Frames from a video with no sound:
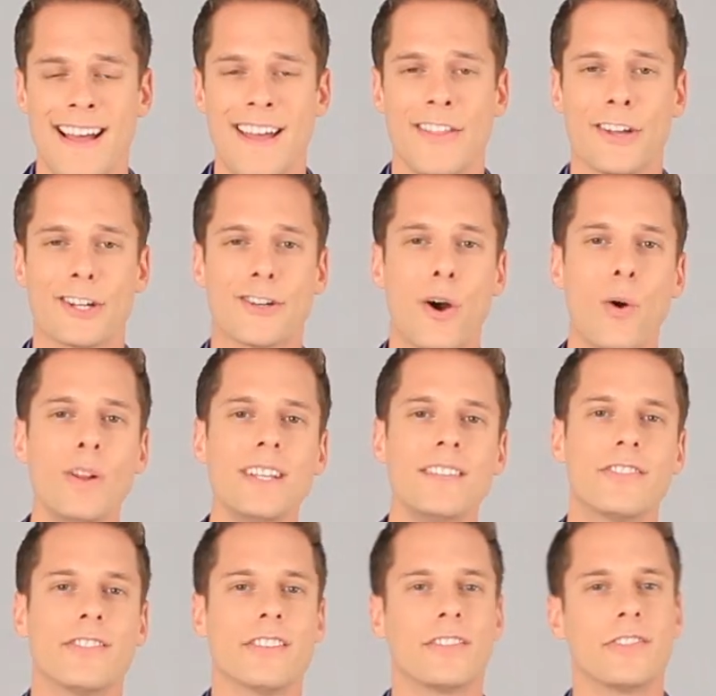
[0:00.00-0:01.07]
The goal is
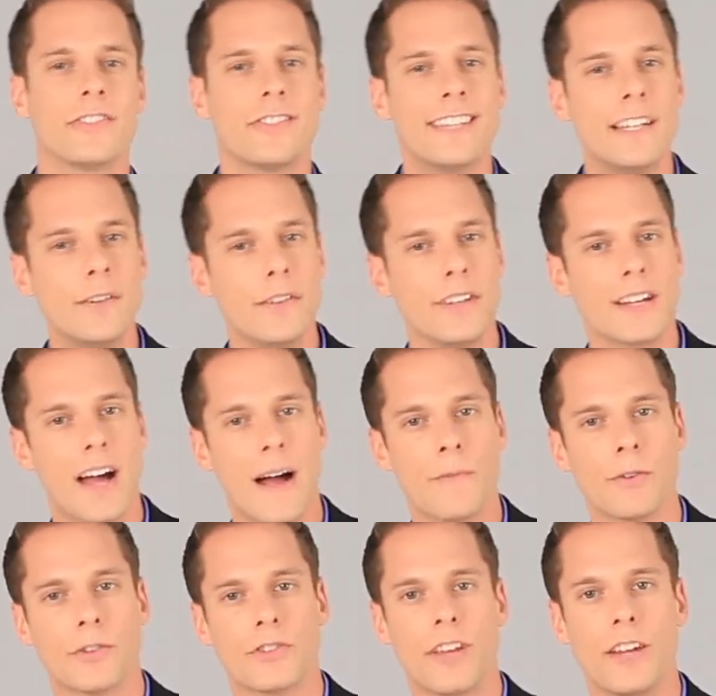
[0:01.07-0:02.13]
to steer the
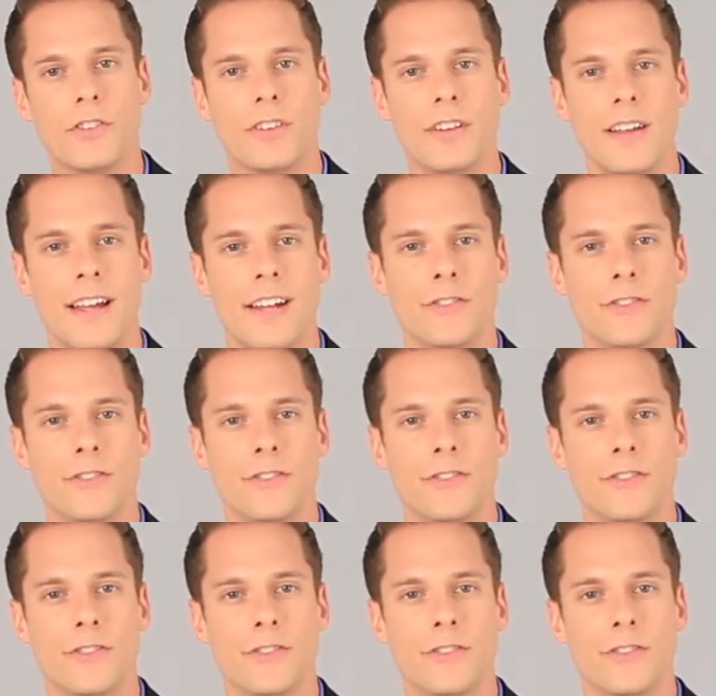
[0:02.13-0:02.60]
conversation